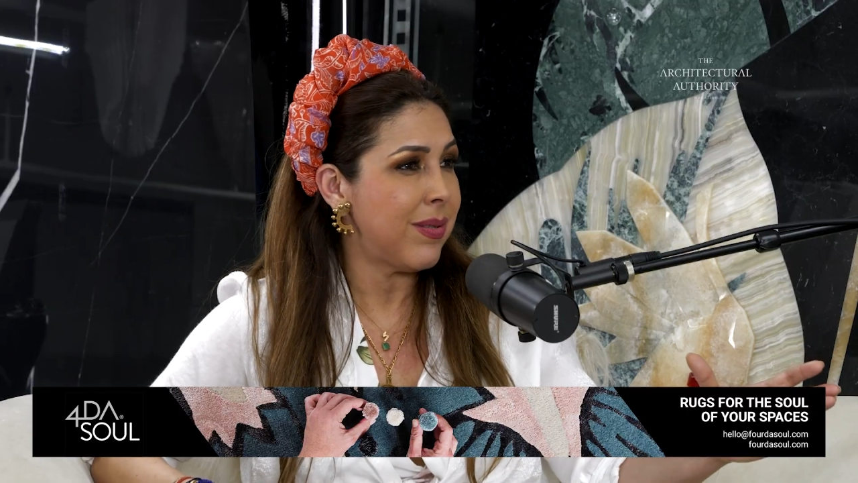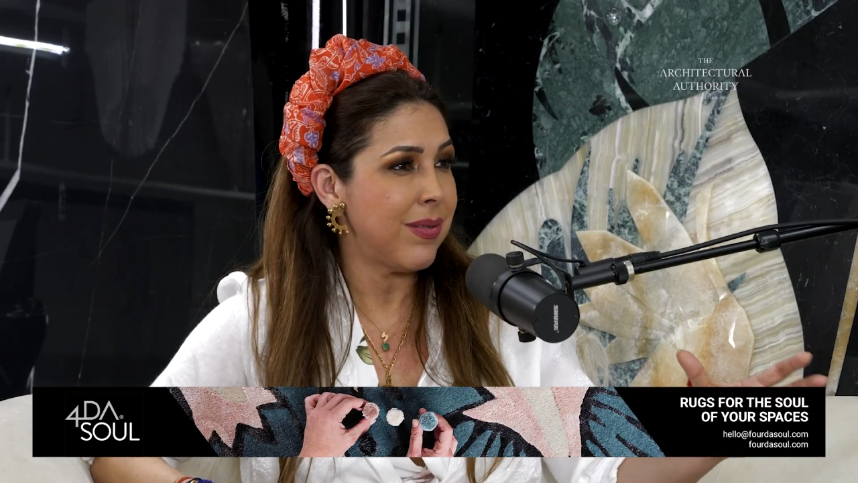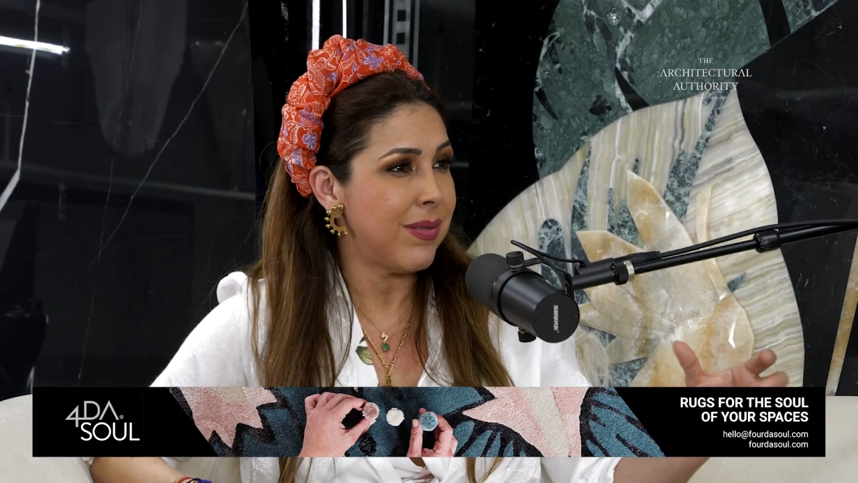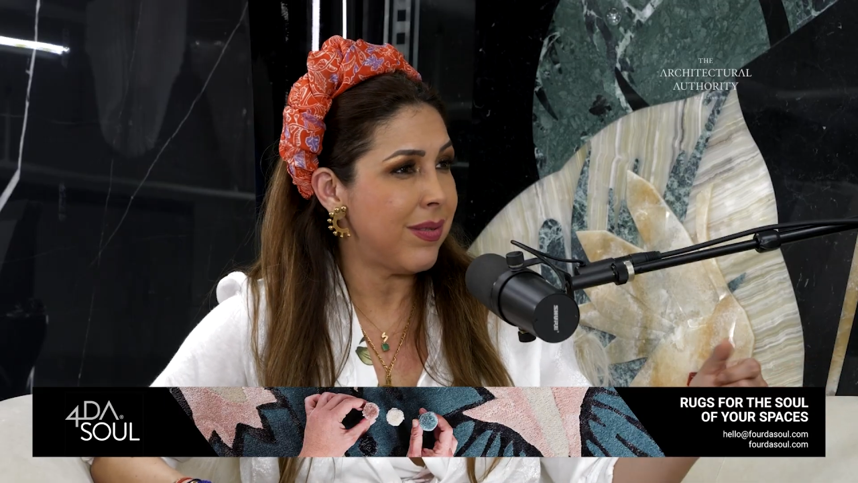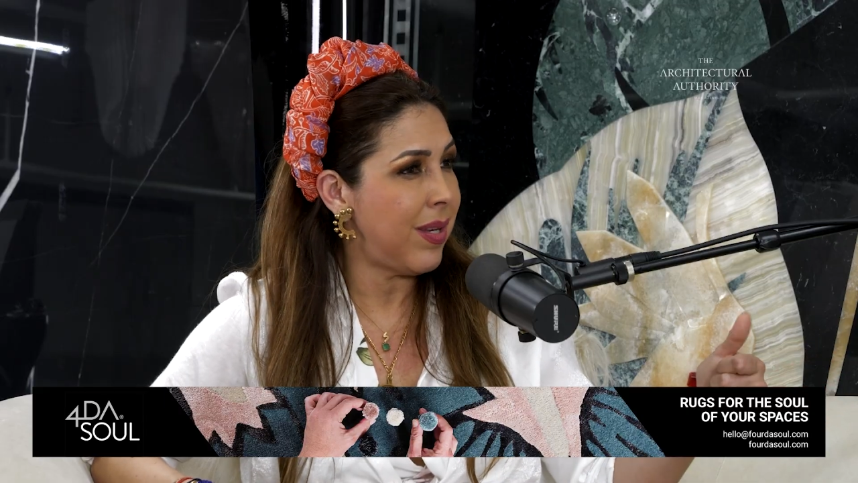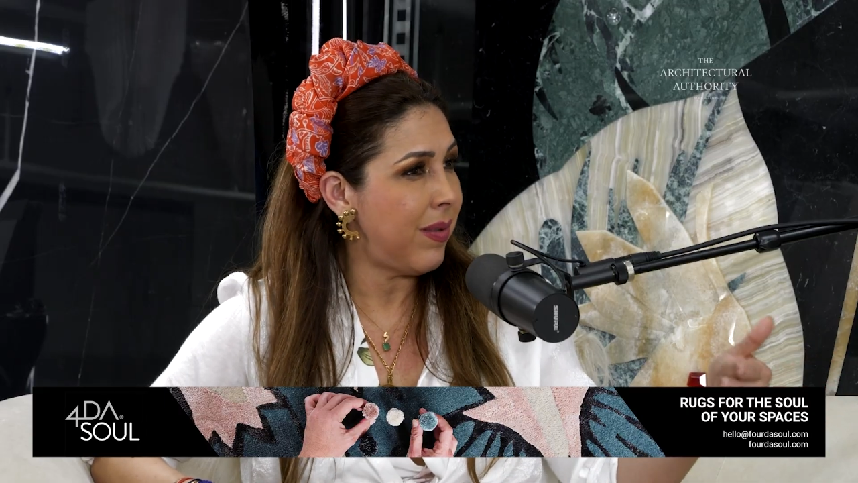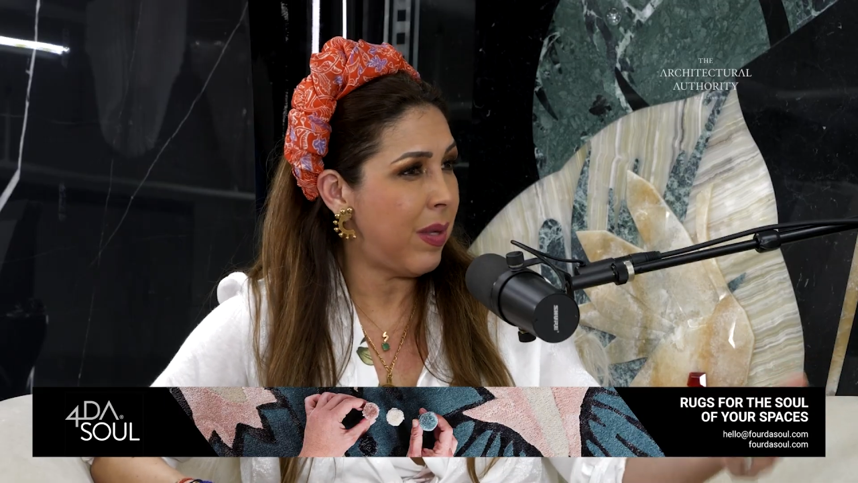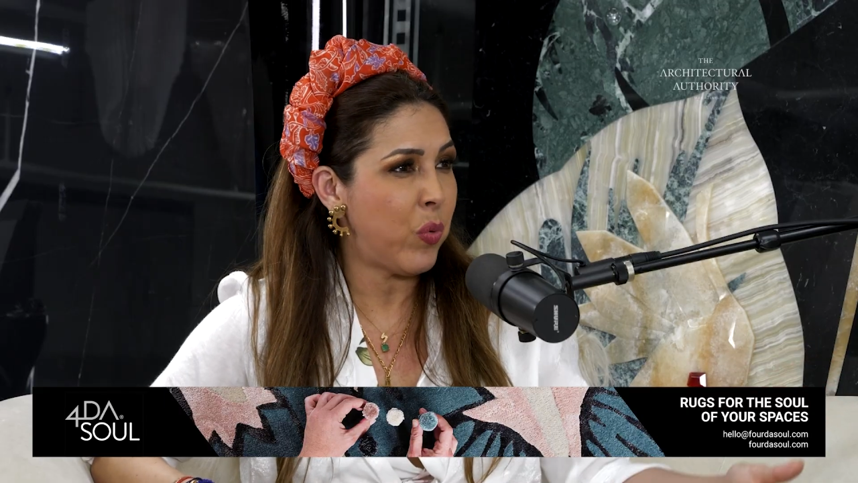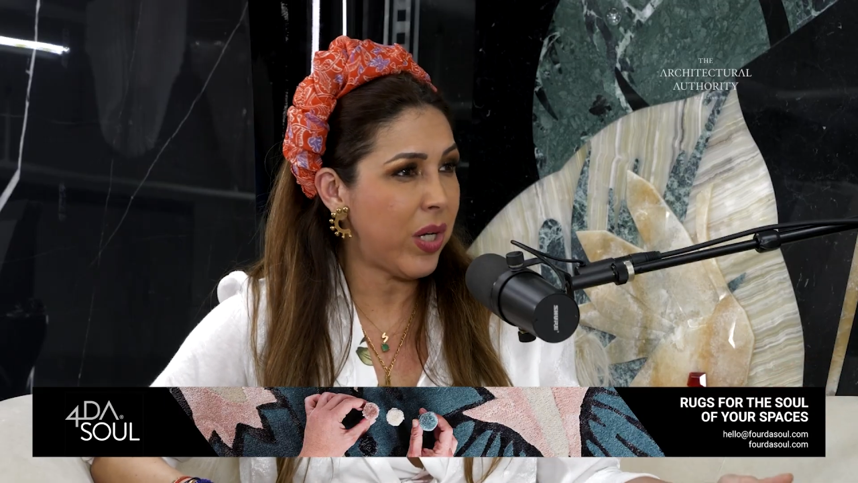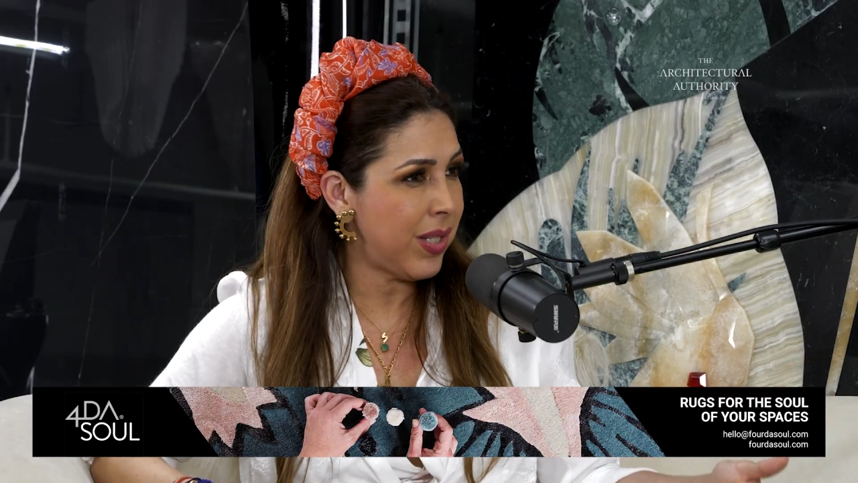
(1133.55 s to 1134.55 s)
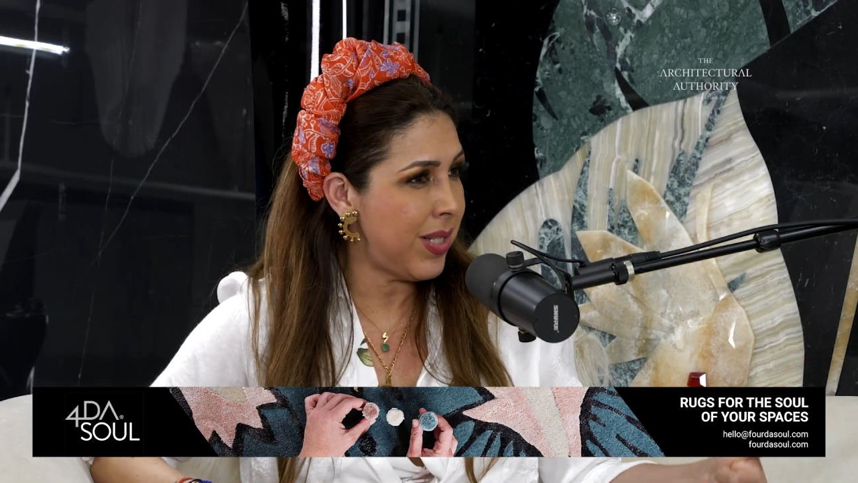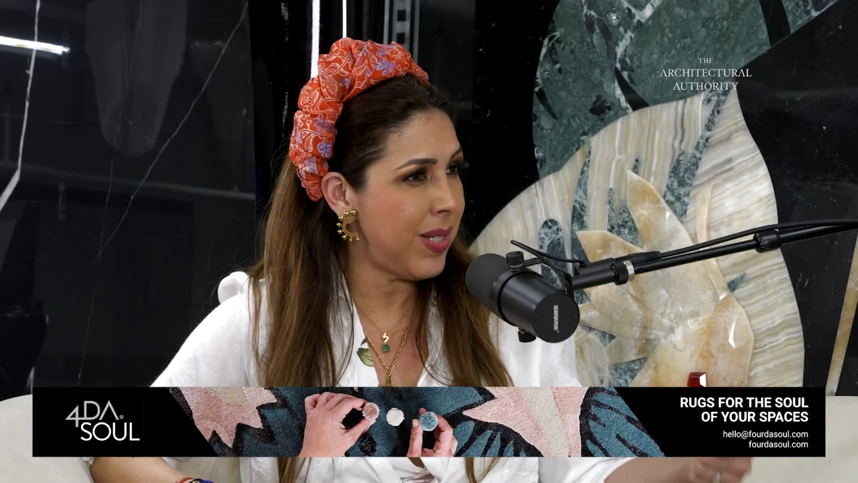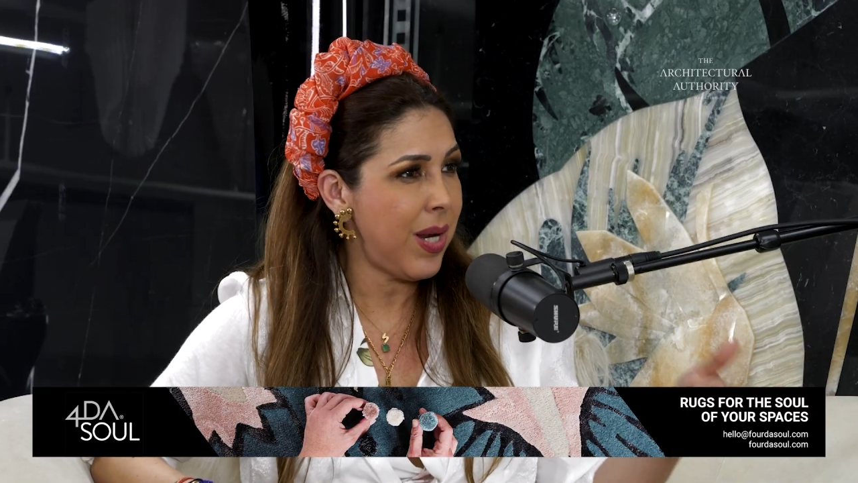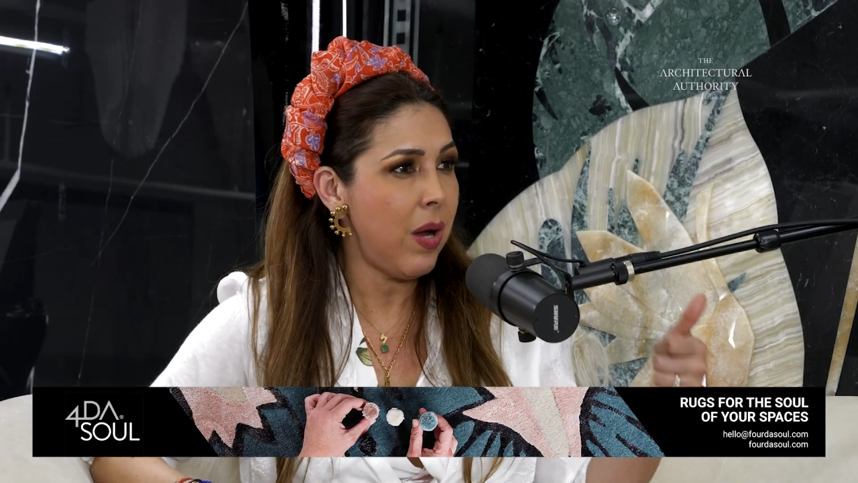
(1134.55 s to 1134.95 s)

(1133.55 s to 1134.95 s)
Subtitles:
the practicing hours,